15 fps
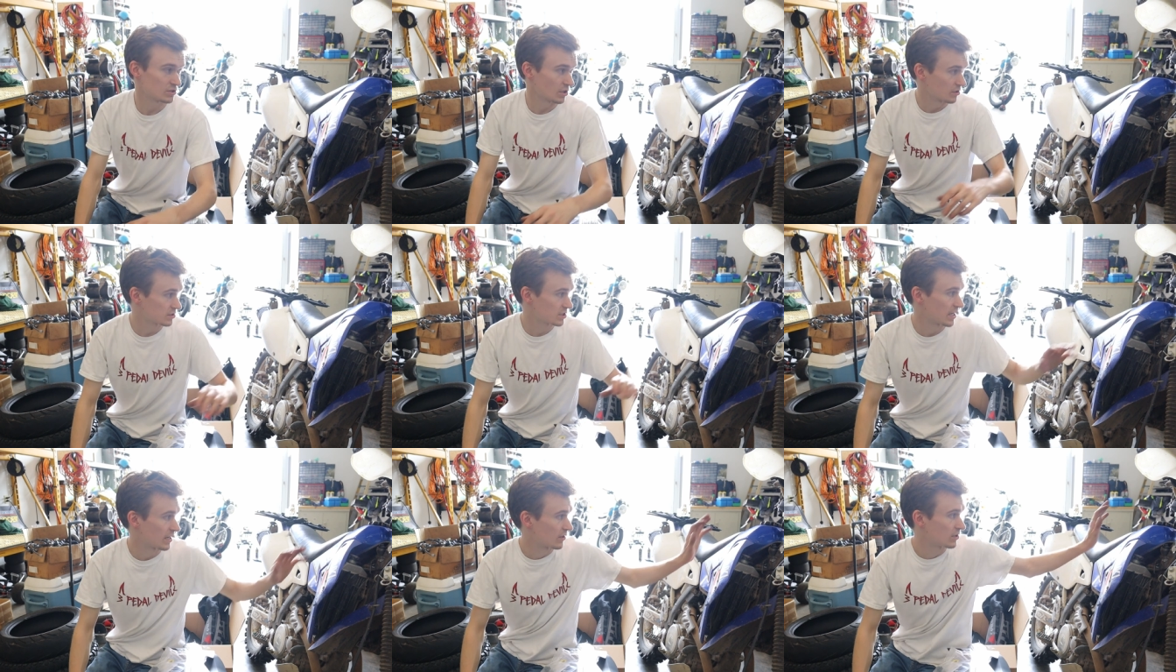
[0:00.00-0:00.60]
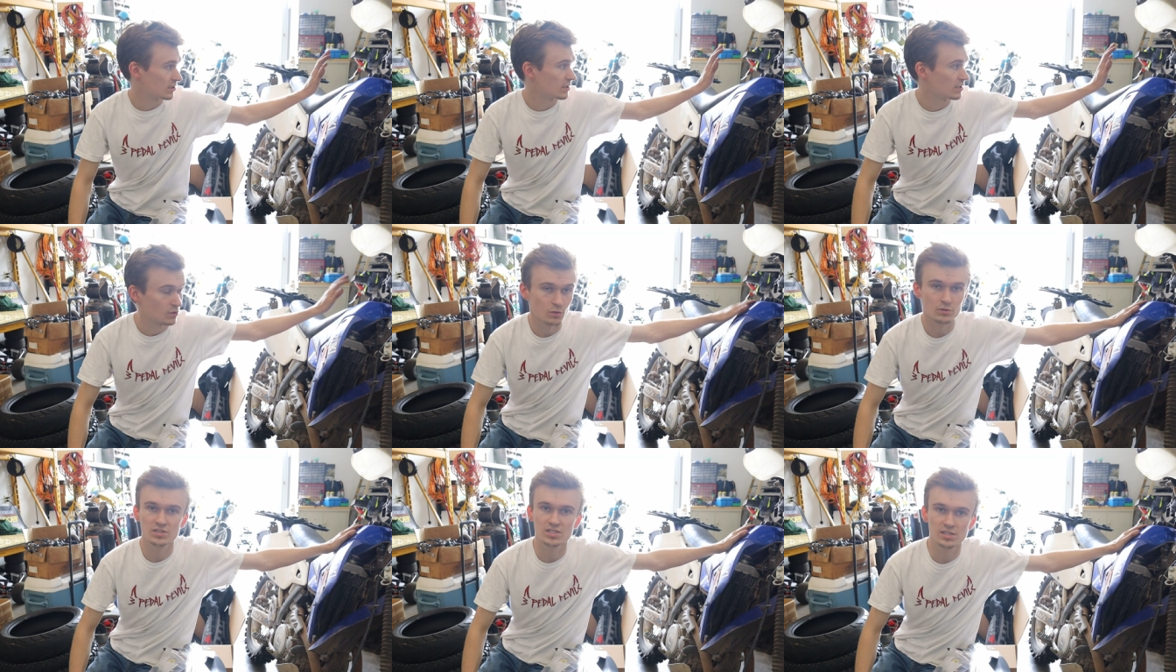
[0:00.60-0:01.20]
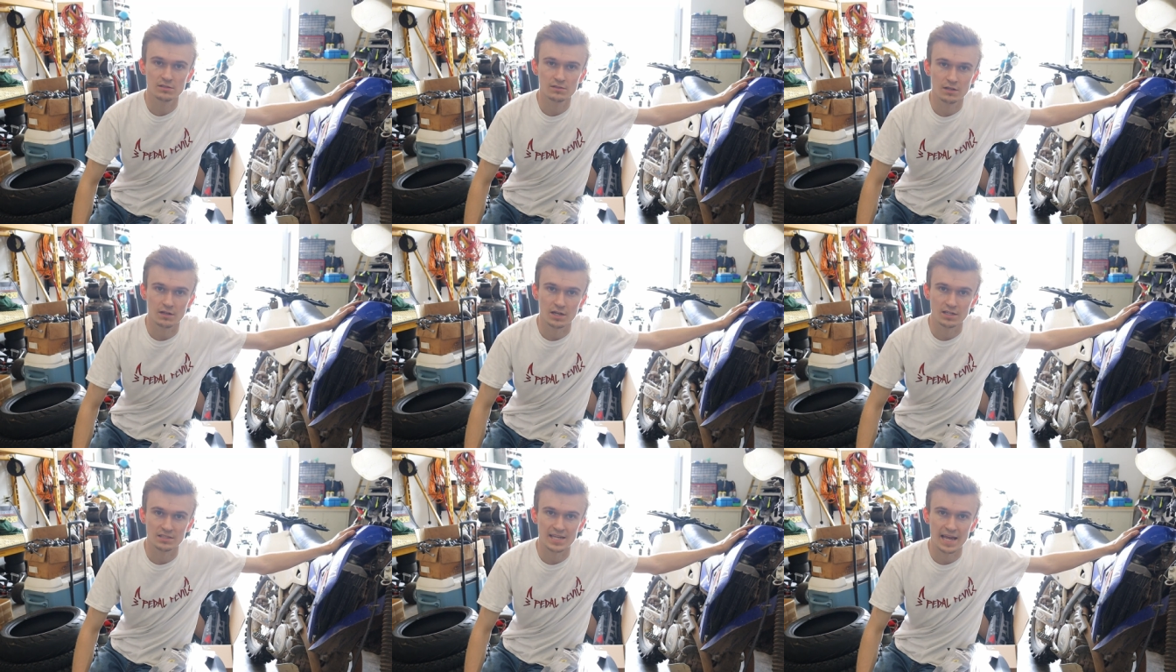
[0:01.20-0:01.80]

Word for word: start tearing the old uh,